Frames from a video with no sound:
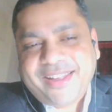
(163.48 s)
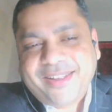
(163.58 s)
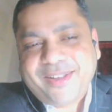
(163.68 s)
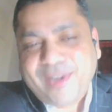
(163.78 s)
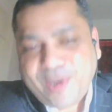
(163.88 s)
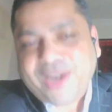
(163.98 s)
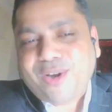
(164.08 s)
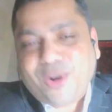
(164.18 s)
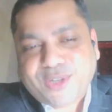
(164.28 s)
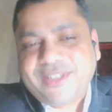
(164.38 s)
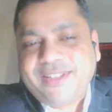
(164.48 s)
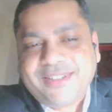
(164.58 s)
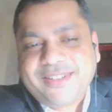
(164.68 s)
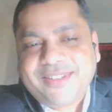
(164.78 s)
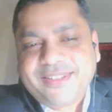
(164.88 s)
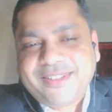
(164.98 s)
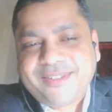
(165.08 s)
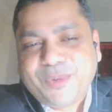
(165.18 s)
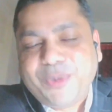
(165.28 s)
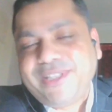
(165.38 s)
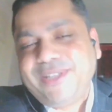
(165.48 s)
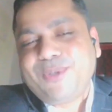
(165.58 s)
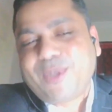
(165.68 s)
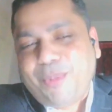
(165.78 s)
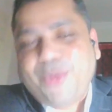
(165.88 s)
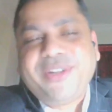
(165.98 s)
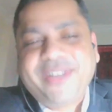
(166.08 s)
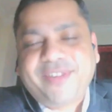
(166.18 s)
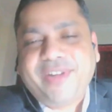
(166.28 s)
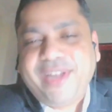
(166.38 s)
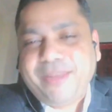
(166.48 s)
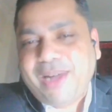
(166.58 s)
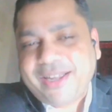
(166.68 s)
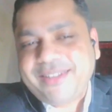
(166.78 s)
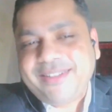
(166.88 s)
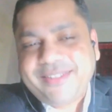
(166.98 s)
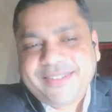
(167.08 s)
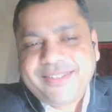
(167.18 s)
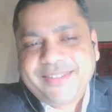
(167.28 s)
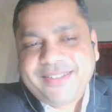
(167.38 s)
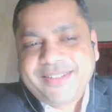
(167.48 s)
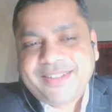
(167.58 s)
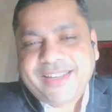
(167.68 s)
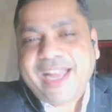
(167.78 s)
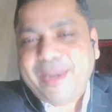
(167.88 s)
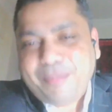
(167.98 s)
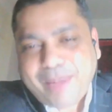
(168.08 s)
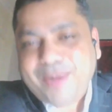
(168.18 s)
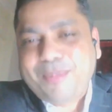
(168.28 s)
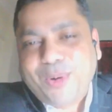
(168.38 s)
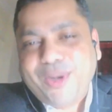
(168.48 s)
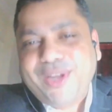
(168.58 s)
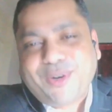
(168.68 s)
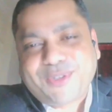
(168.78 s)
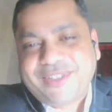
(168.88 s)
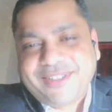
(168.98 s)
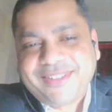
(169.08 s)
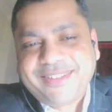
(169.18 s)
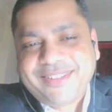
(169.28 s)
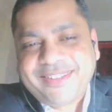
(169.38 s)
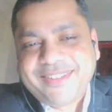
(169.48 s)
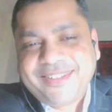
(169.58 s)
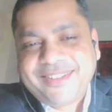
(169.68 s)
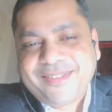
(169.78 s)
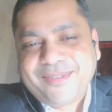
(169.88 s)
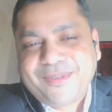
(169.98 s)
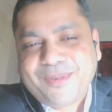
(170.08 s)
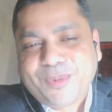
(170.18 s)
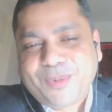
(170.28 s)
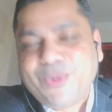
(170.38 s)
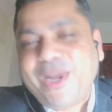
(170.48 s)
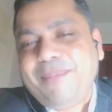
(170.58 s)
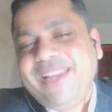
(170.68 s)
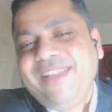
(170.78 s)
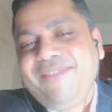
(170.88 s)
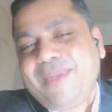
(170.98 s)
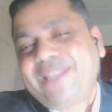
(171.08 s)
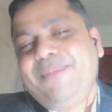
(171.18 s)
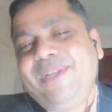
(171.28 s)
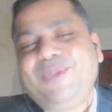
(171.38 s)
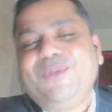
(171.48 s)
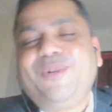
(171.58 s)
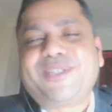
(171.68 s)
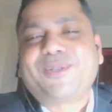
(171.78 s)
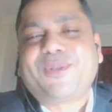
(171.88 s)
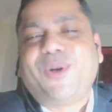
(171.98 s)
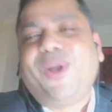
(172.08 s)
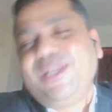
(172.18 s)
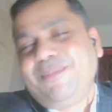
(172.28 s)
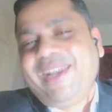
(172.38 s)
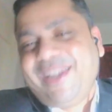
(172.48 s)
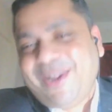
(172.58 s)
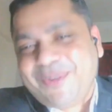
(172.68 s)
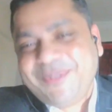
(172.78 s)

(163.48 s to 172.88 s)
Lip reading: Leonard Otzen, who is into commodity trading market, and Mary Pauline Otzen, who I believe must be into a college by now.